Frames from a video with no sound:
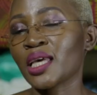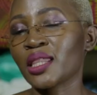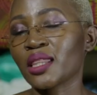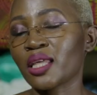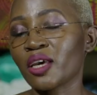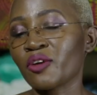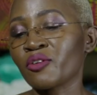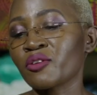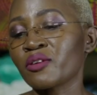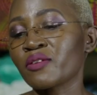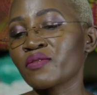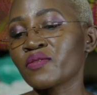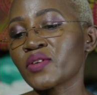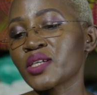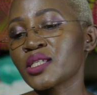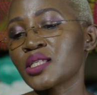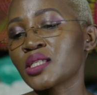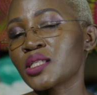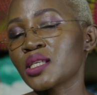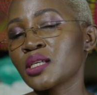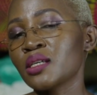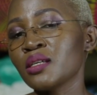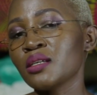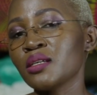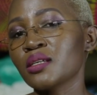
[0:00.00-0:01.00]
year in the
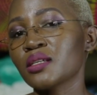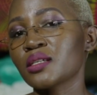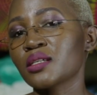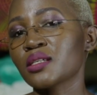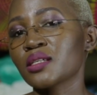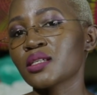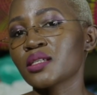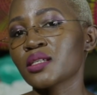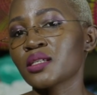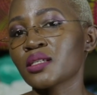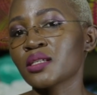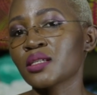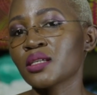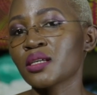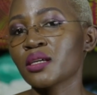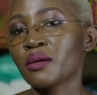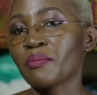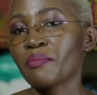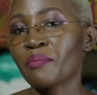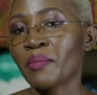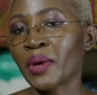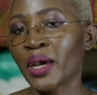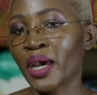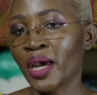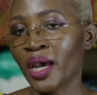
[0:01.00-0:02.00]
university,
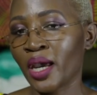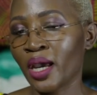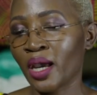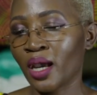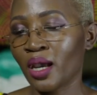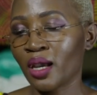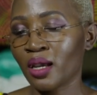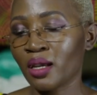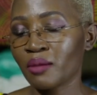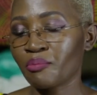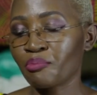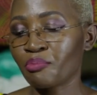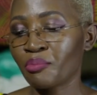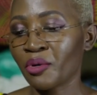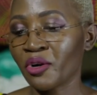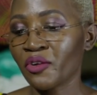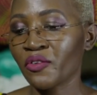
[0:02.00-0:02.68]
my